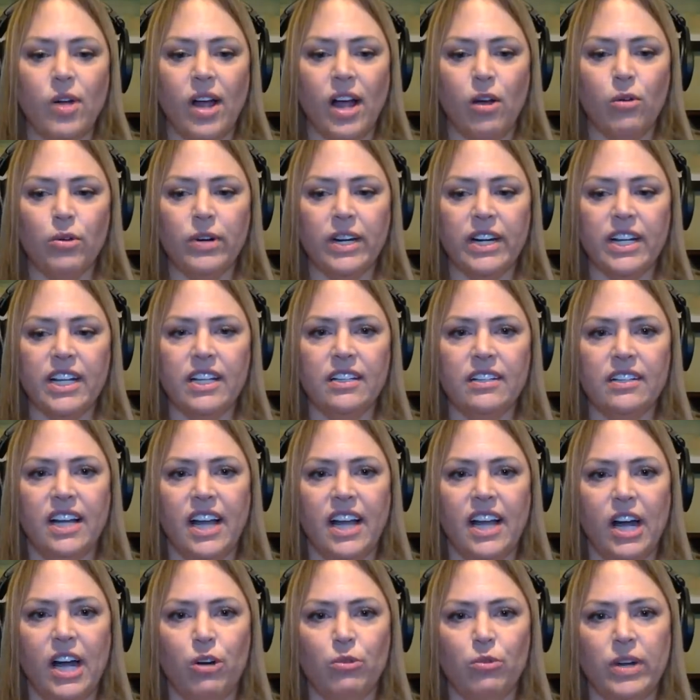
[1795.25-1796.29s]
So how ready,
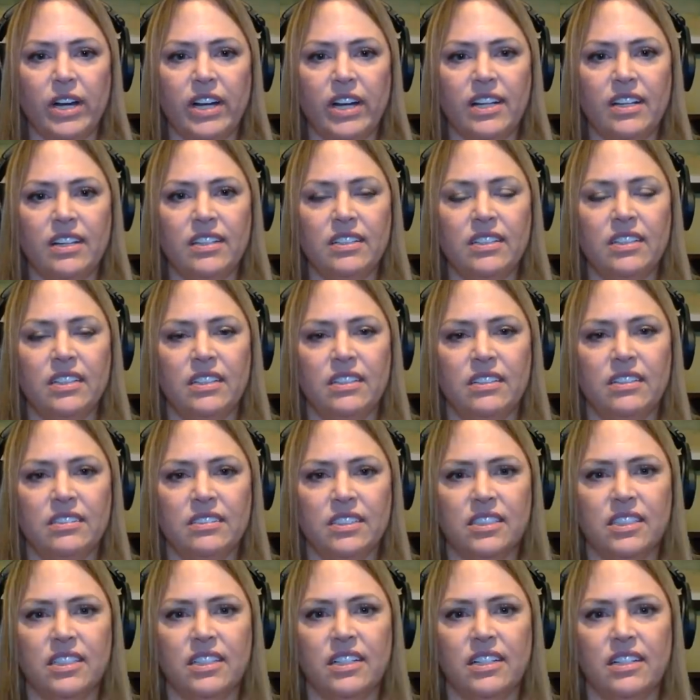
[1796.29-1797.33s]
how ready
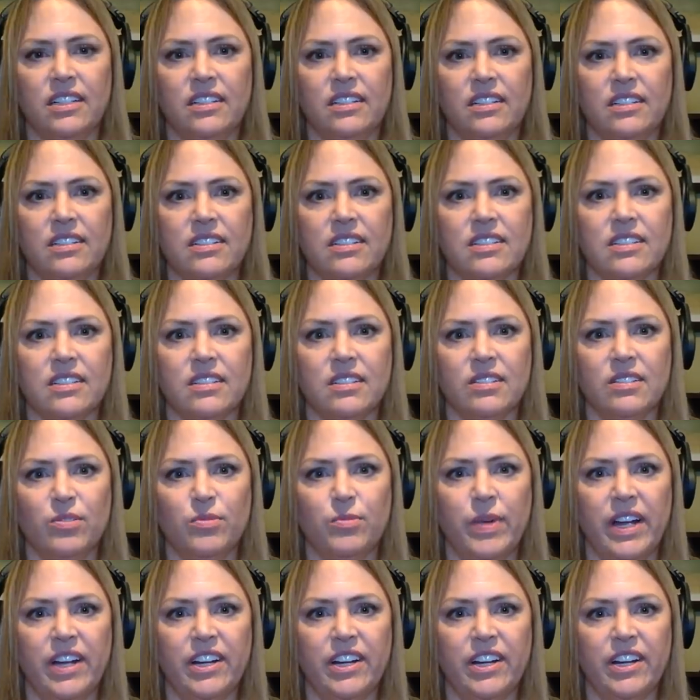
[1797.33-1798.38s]
is
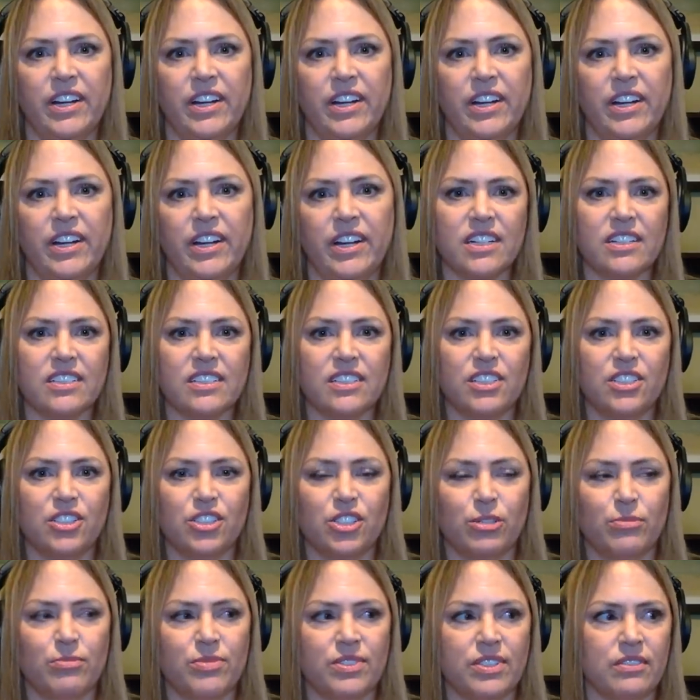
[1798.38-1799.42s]
Pioneer RX in
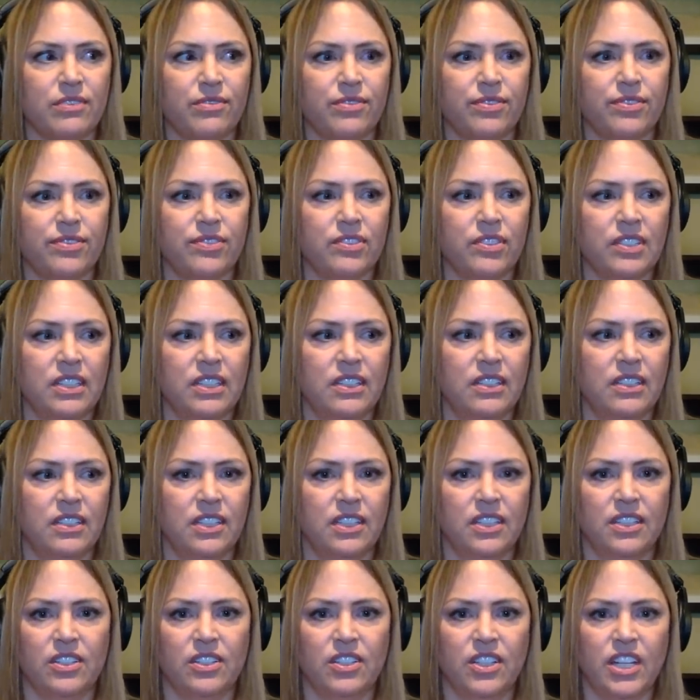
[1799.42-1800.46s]
terms of
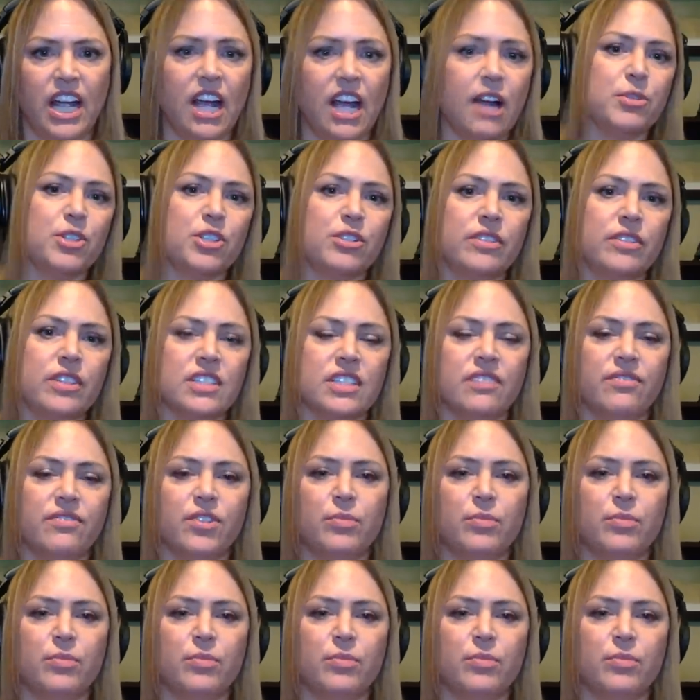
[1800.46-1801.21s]
capturing